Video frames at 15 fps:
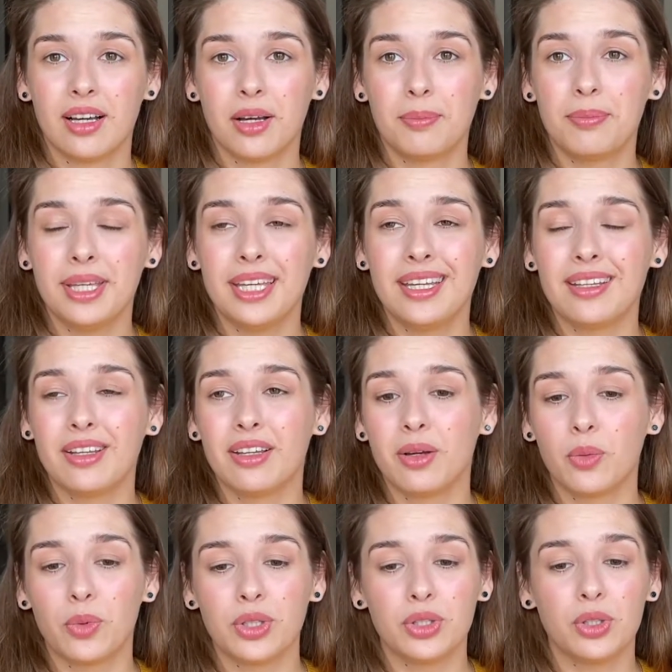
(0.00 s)
Being
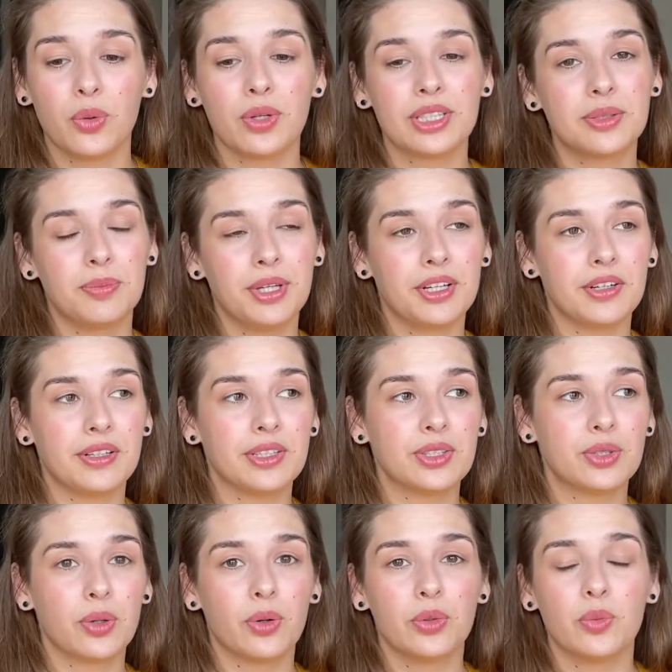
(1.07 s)
with no experience
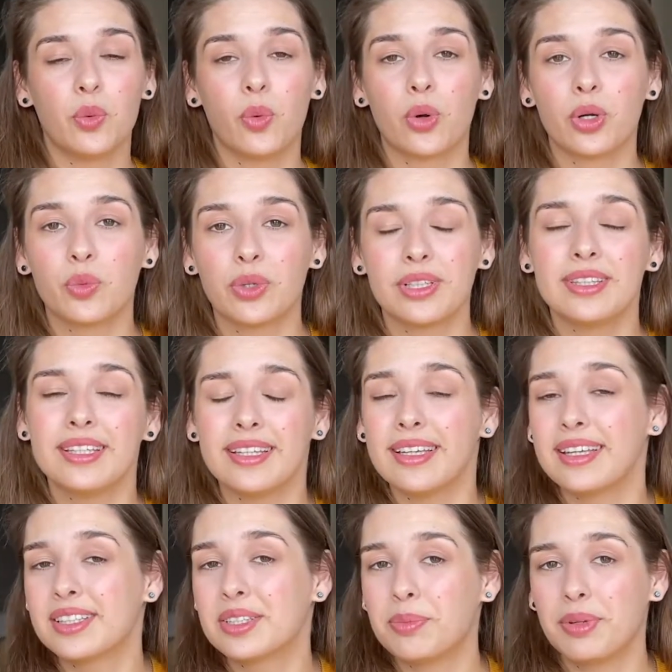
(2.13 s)
or with the
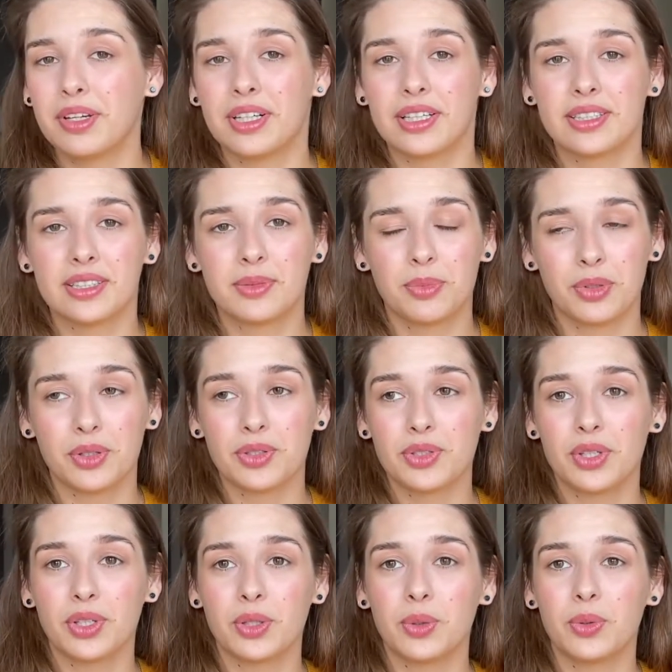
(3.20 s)
experienced
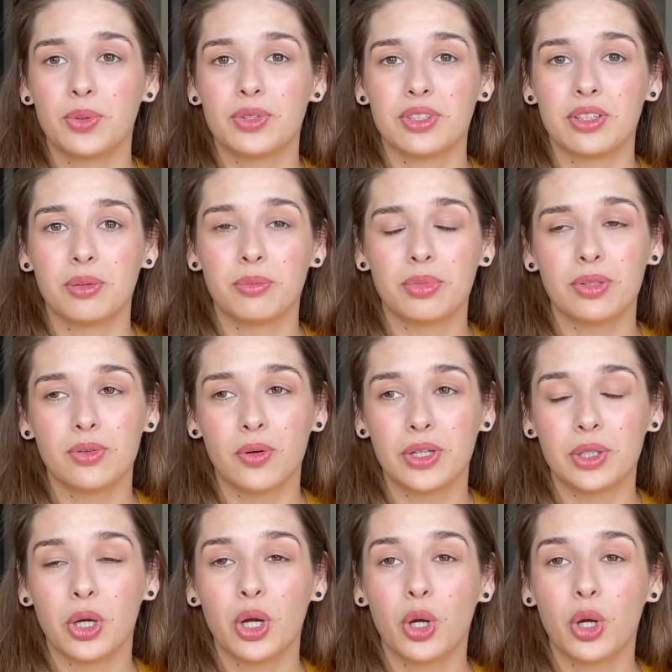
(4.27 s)
person who's unemployed,